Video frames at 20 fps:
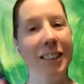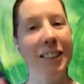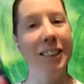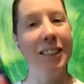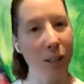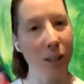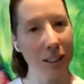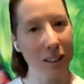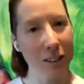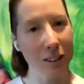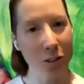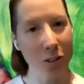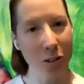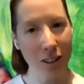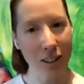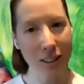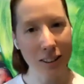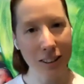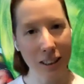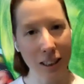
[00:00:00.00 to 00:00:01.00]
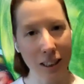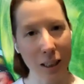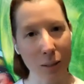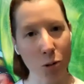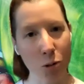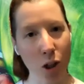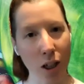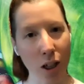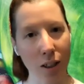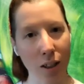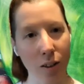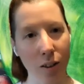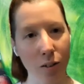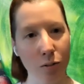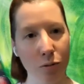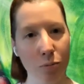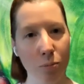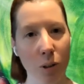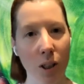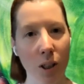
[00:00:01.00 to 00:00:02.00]
So many little things to keep track
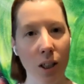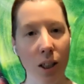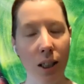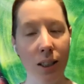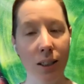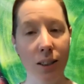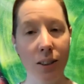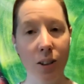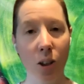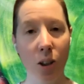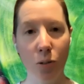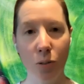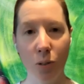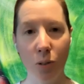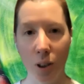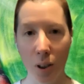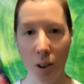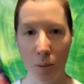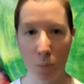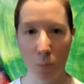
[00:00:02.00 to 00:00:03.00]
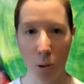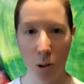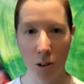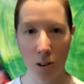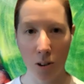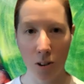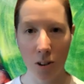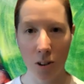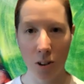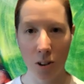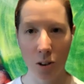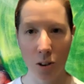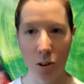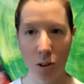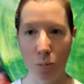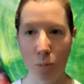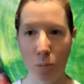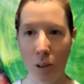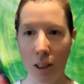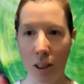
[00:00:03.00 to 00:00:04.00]
of, but it's all really important
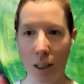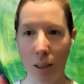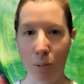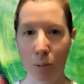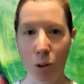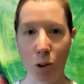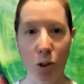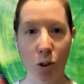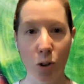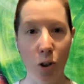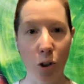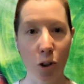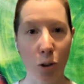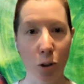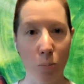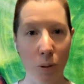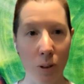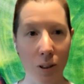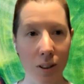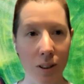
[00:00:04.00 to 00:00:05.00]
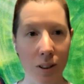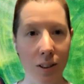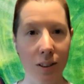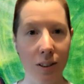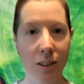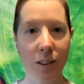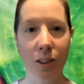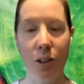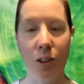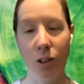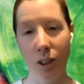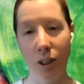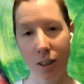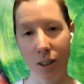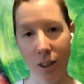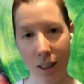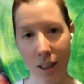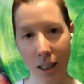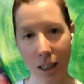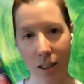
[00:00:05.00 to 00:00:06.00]
to being able to grow your business. You need
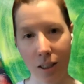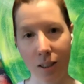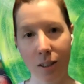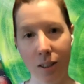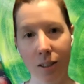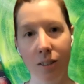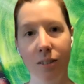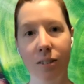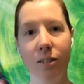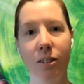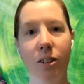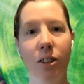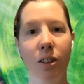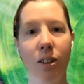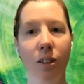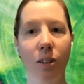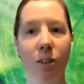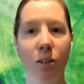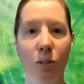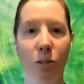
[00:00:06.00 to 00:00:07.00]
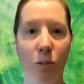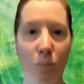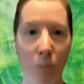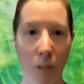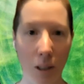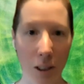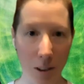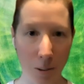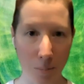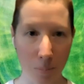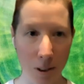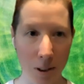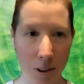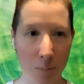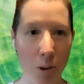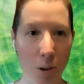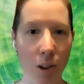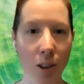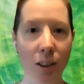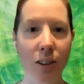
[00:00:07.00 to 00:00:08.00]
the data to make the best
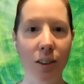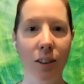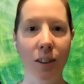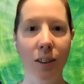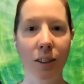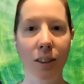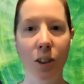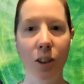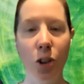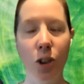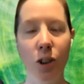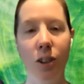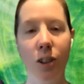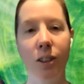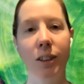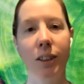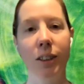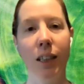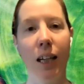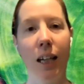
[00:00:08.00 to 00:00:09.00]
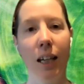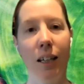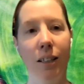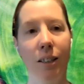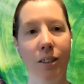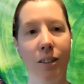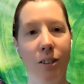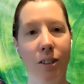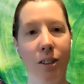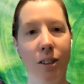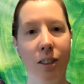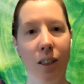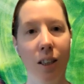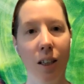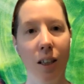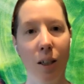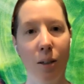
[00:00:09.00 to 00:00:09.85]
marketing decisions, and